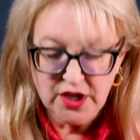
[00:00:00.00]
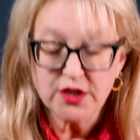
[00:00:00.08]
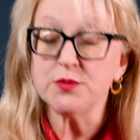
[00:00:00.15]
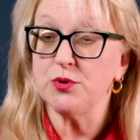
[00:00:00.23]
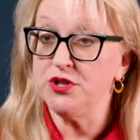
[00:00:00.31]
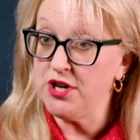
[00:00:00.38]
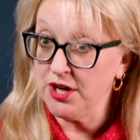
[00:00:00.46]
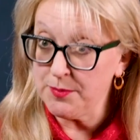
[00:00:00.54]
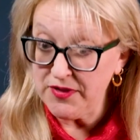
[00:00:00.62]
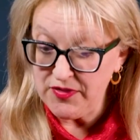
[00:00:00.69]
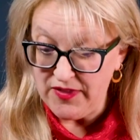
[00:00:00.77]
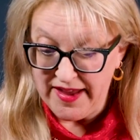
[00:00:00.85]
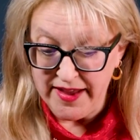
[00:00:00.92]
So we're going to talk
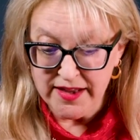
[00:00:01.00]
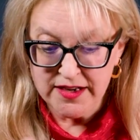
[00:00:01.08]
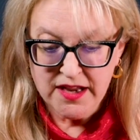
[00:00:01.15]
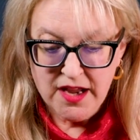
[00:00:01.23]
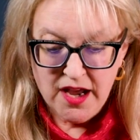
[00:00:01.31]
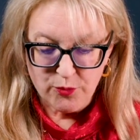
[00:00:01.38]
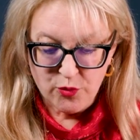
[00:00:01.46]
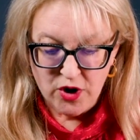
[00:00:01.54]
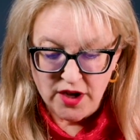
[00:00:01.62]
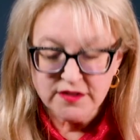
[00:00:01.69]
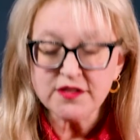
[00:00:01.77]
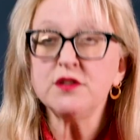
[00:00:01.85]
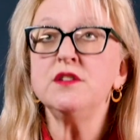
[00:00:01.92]
about that. We're
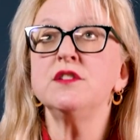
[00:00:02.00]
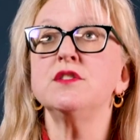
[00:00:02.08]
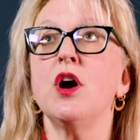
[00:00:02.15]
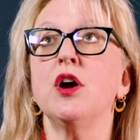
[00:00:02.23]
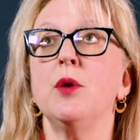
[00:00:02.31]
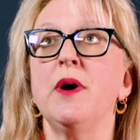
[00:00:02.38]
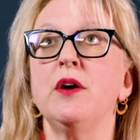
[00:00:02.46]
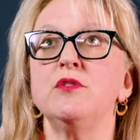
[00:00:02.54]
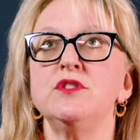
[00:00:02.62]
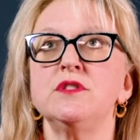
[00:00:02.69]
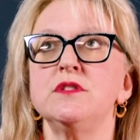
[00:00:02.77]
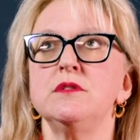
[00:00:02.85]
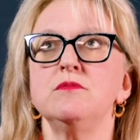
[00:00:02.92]
also going to talk about
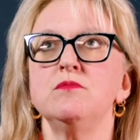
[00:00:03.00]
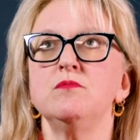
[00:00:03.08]
just